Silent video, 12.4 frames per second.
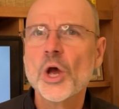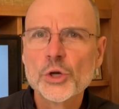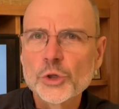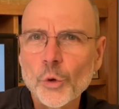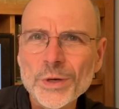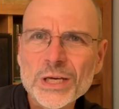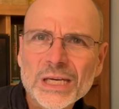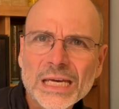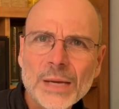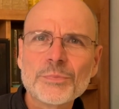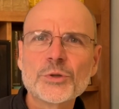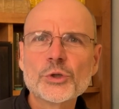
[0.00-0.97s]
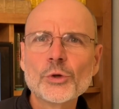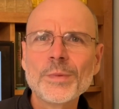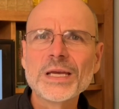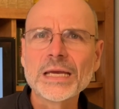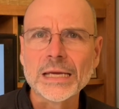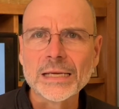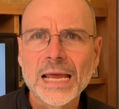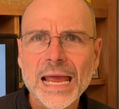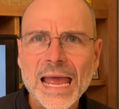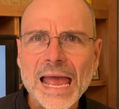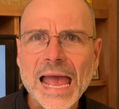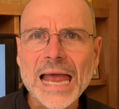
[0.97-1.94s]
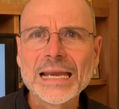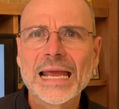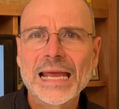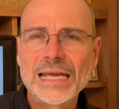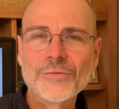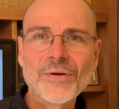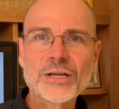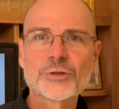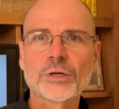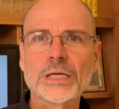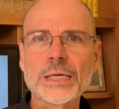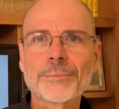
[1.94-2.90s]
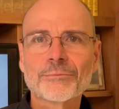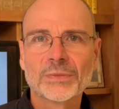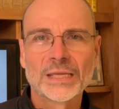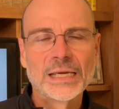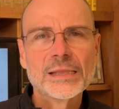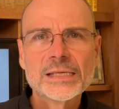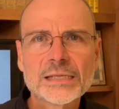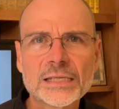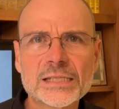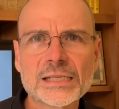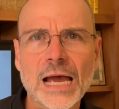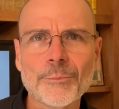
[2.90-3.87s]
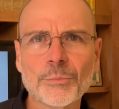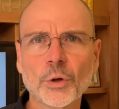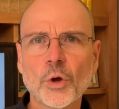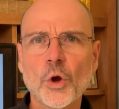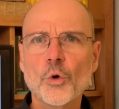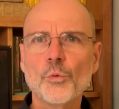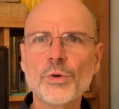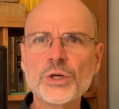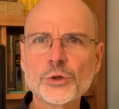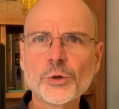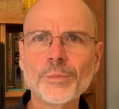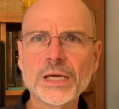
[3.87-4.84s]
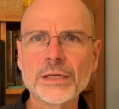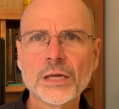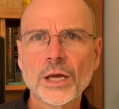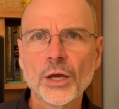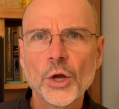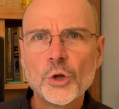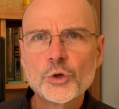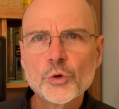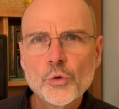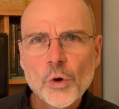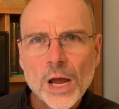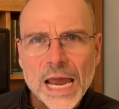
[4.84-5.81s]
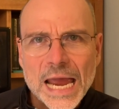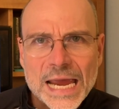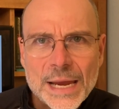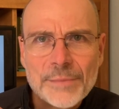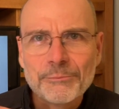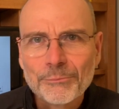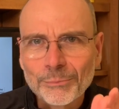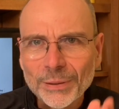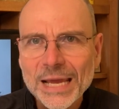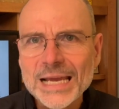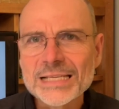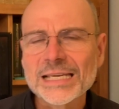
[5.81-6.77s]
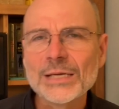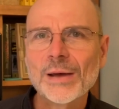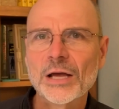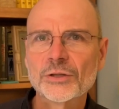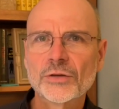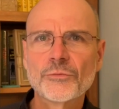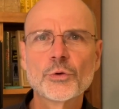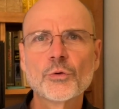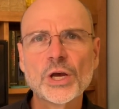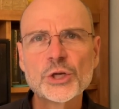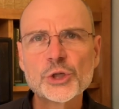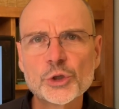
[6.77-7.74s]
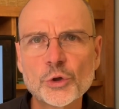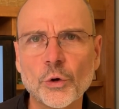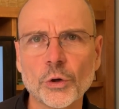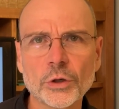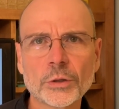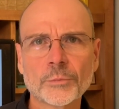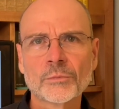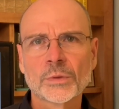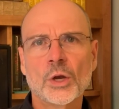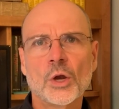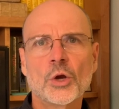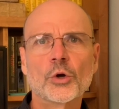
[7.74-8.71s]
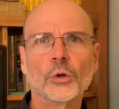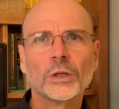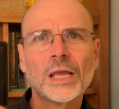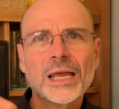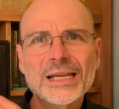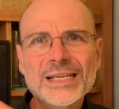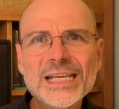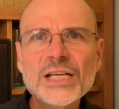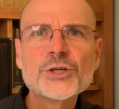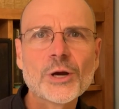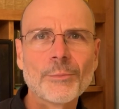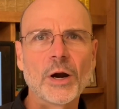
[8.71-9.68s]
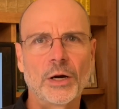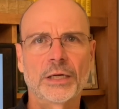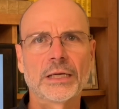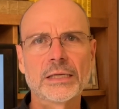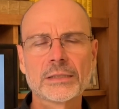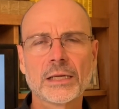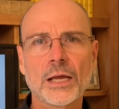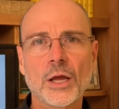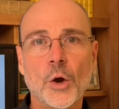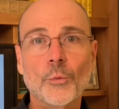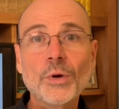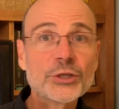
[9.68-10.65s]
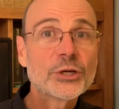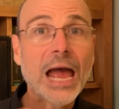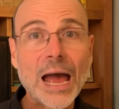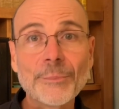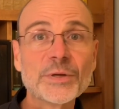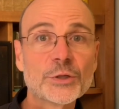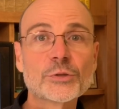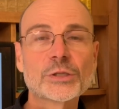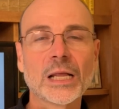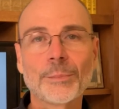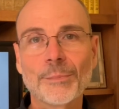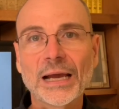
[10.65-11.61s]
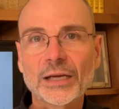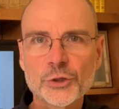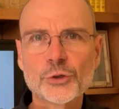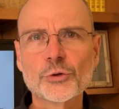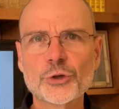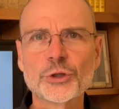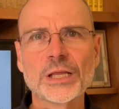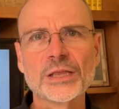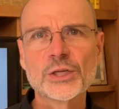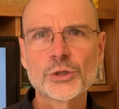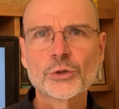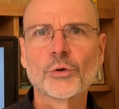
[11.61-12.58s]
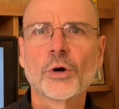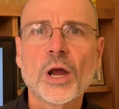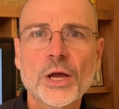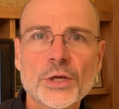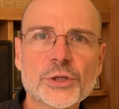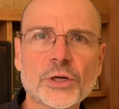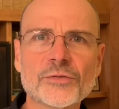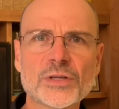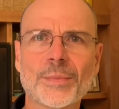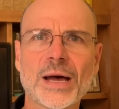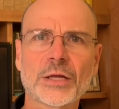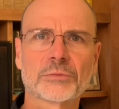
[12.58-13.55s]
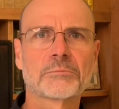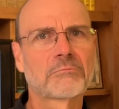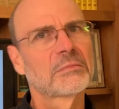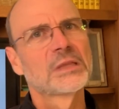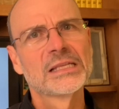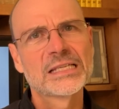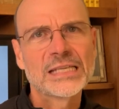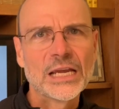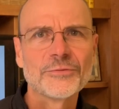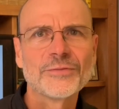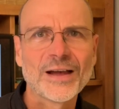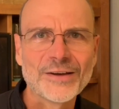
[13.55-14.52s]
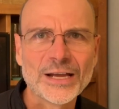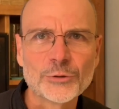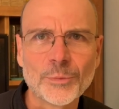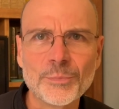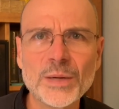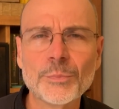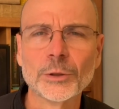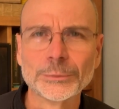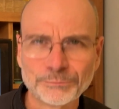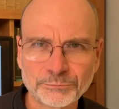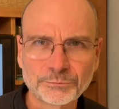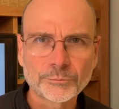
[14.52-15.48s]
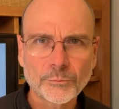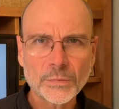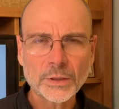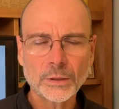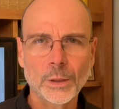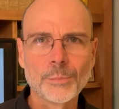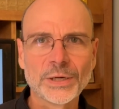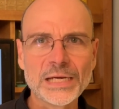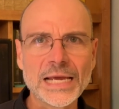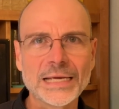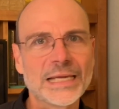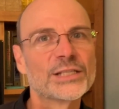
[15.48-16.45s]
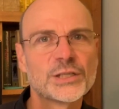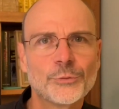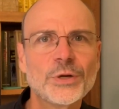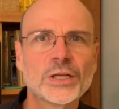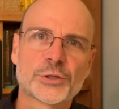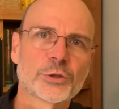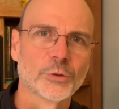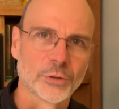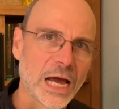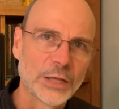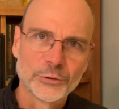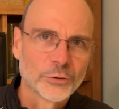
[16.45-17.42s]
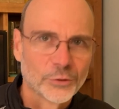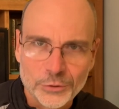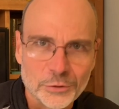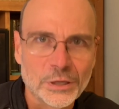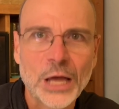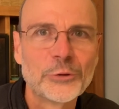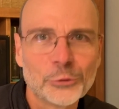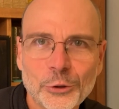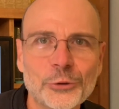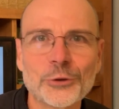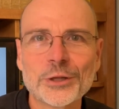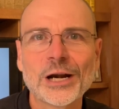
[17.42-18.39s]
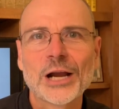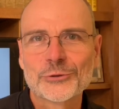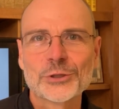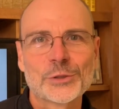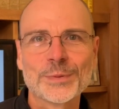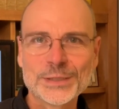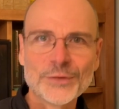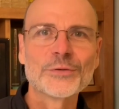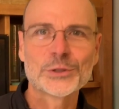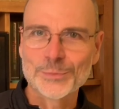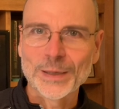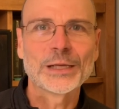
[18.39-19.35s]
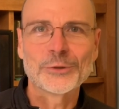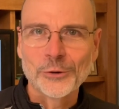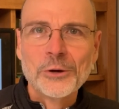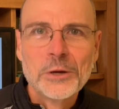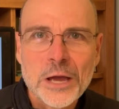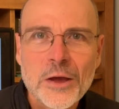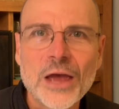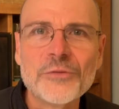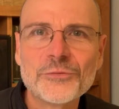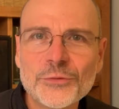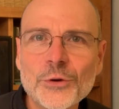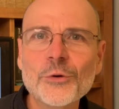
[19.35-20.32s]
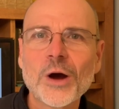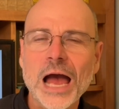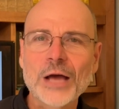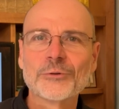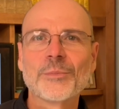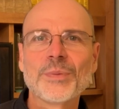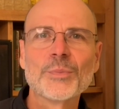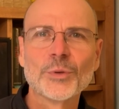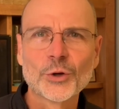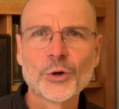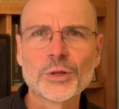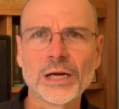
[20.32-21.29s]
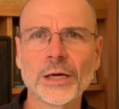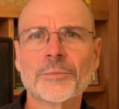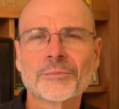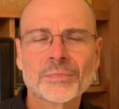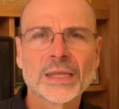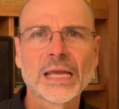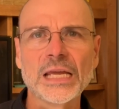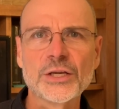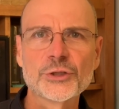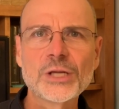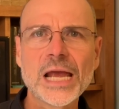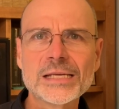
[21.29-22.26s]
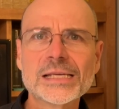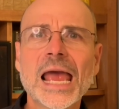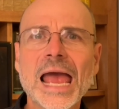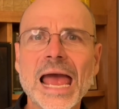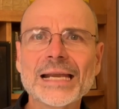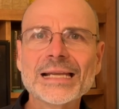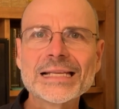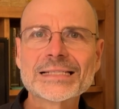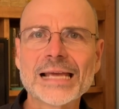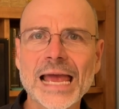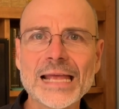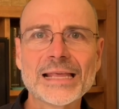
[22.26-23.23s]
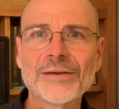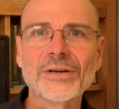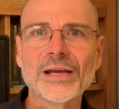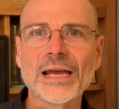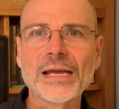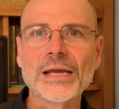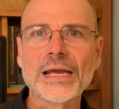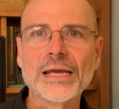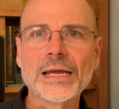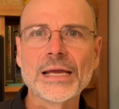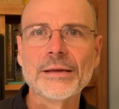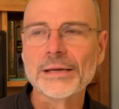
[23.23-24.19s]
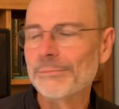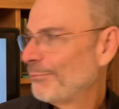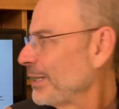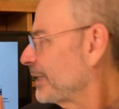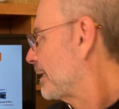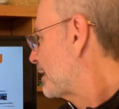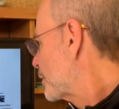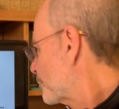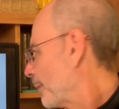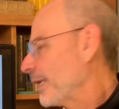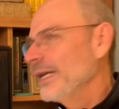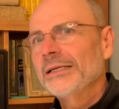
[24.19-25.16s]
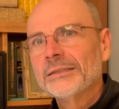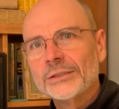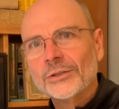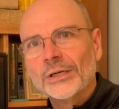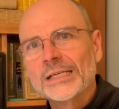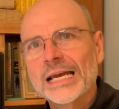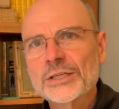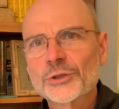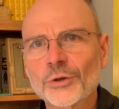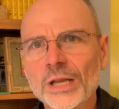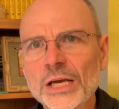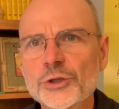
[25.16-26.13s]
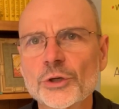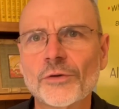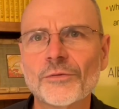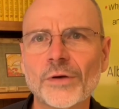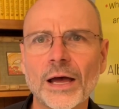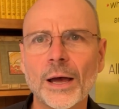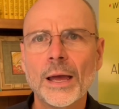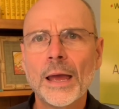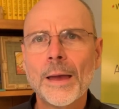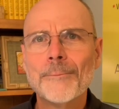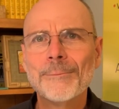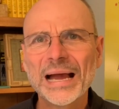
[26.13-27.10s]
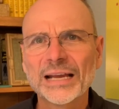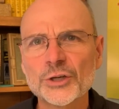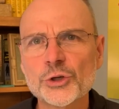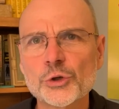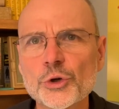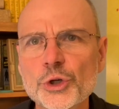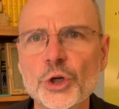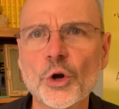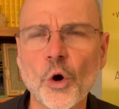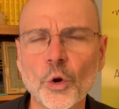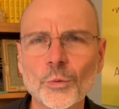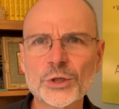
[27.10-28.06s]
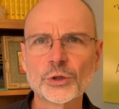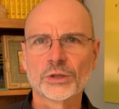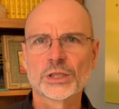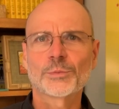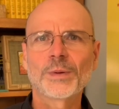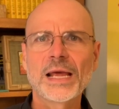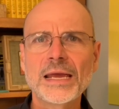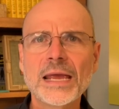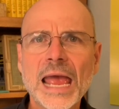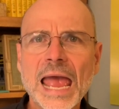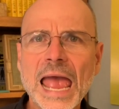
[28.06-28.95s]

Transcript: So we keep zooming in, and eventually, in this example, we zoom in to a place in Mountain View, a store called Ninja Market, which happens to sell packaged sushi. And this store serves about, let's say, 500 people per day. It's a real store. I do not know their actual specifics, but I know a few hundred people go there each day. And let's have a big display, a nice collection of packaged sushi always on display.